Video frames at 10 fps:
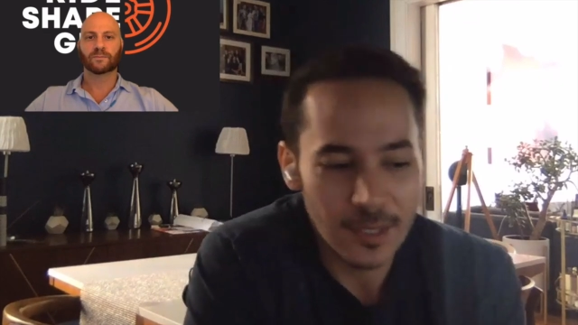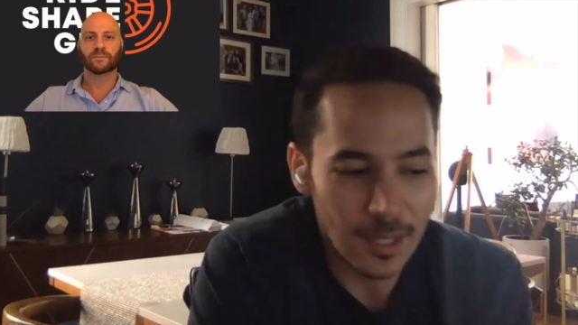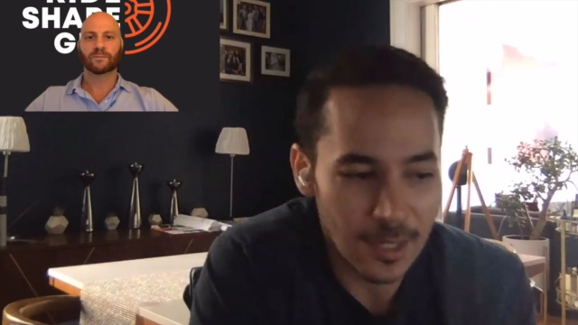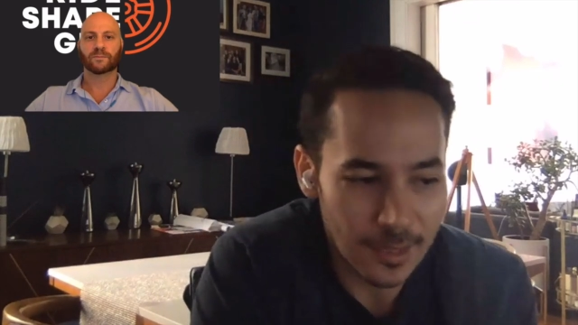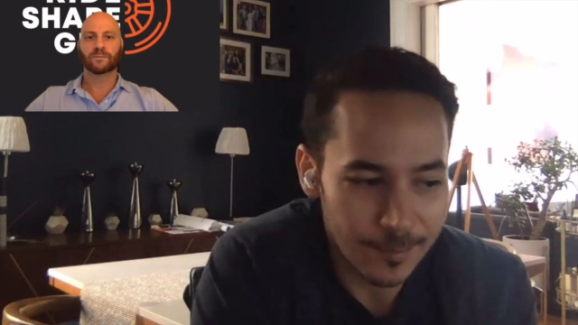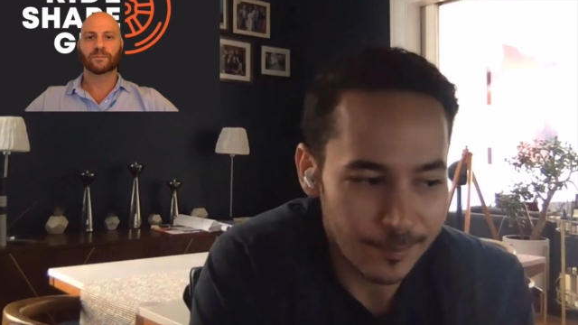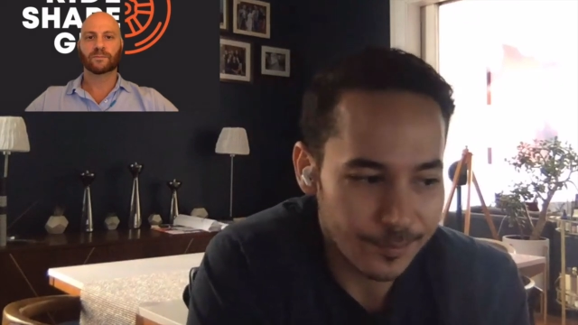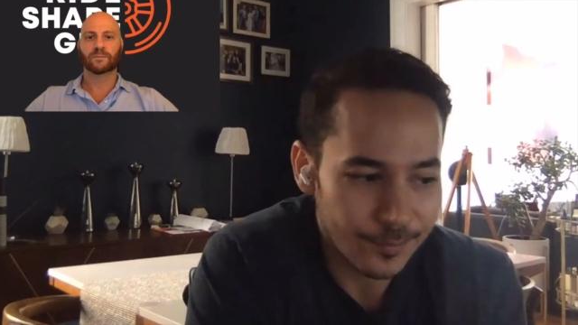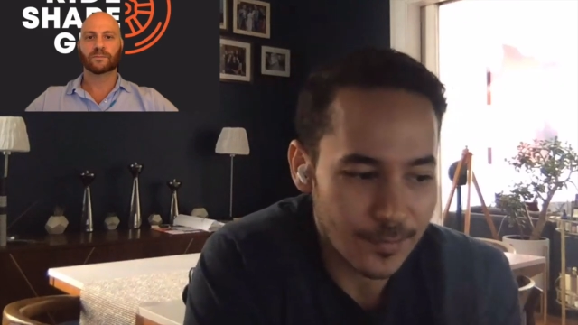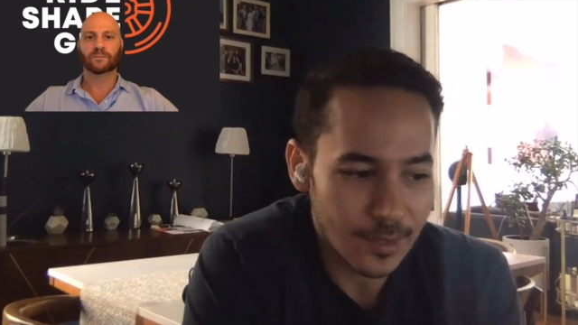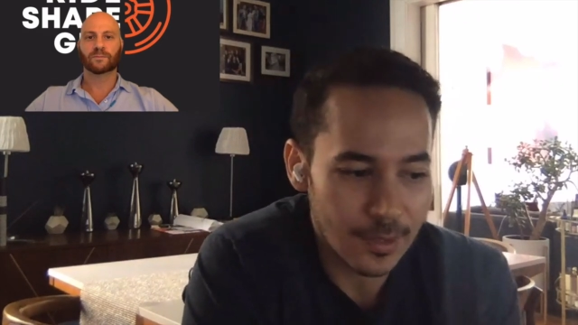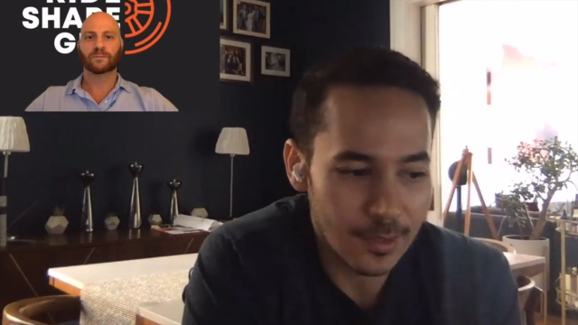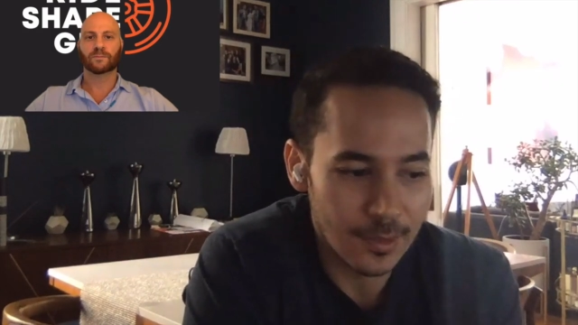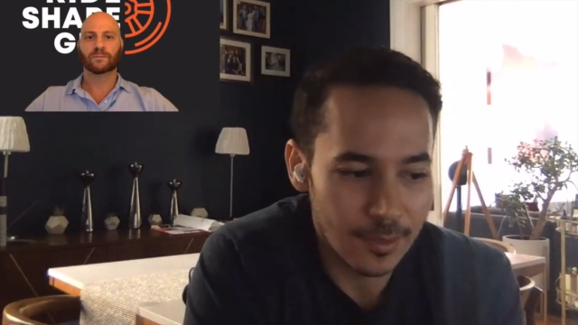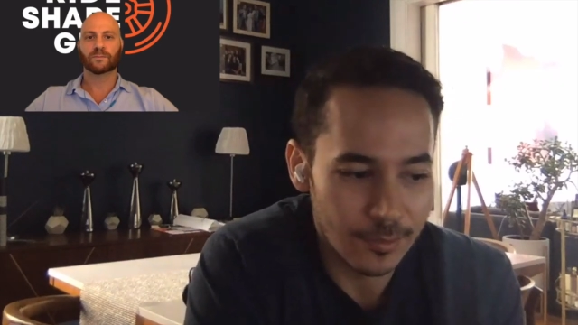Speaker 1: um,
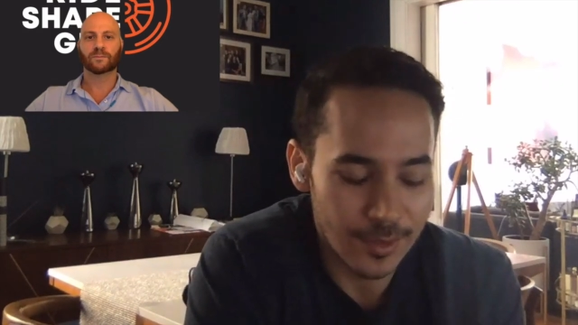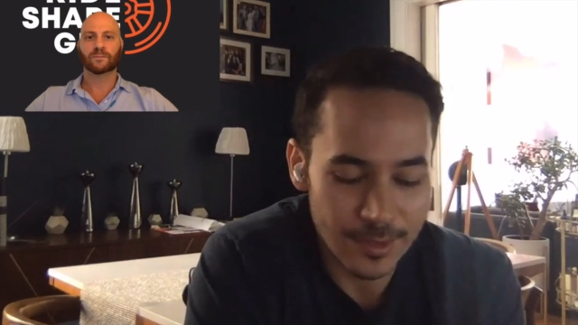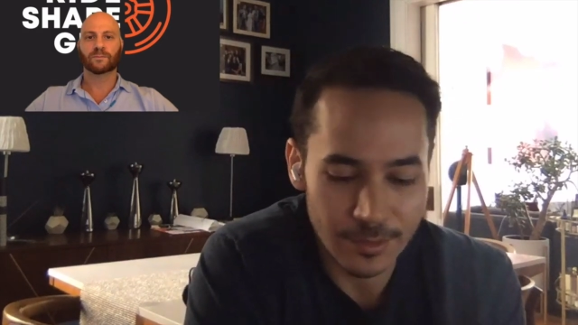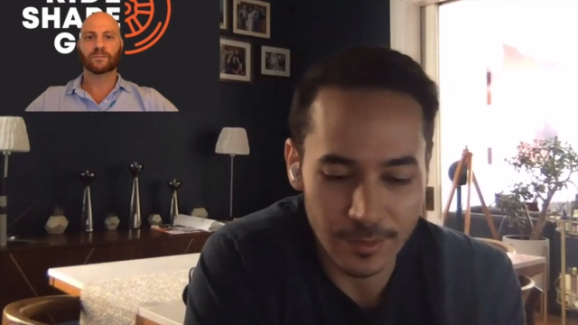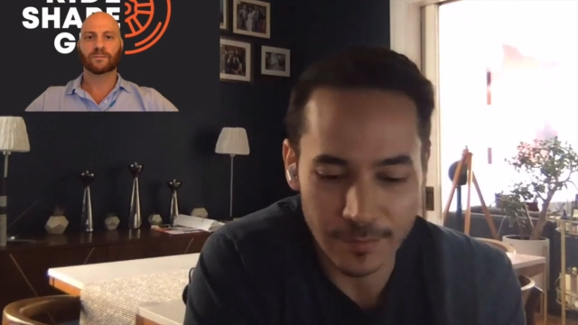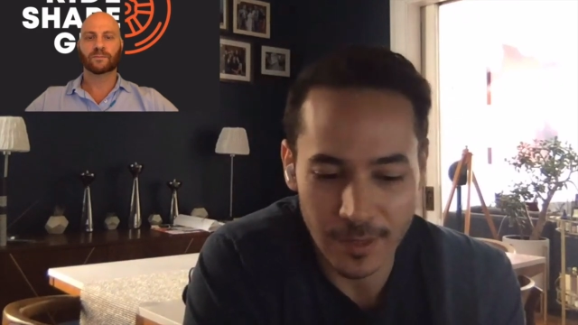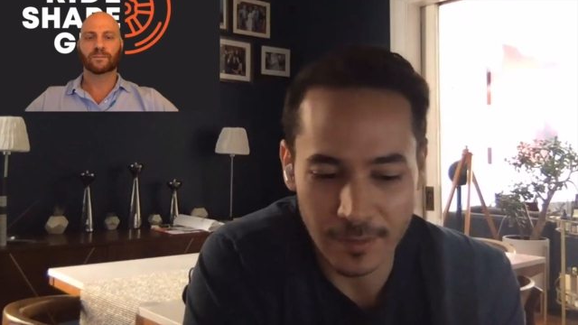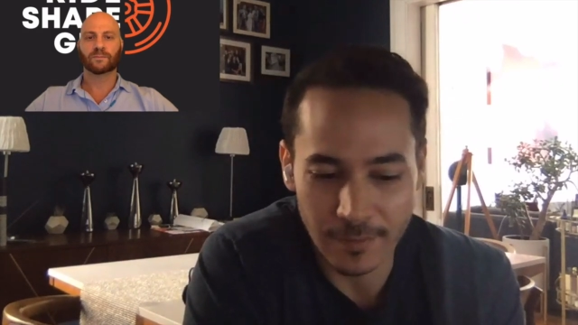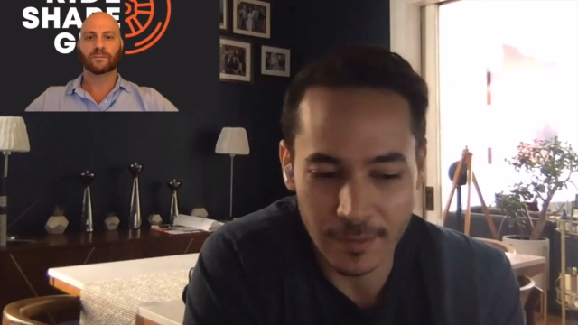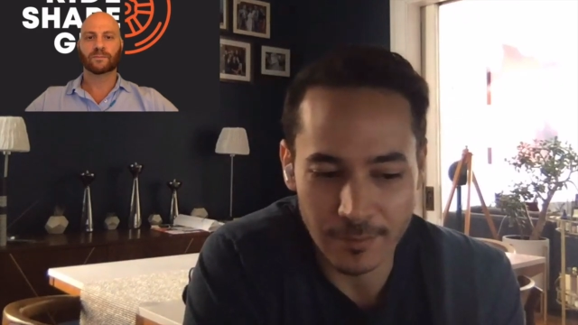you know, re, sort of uh,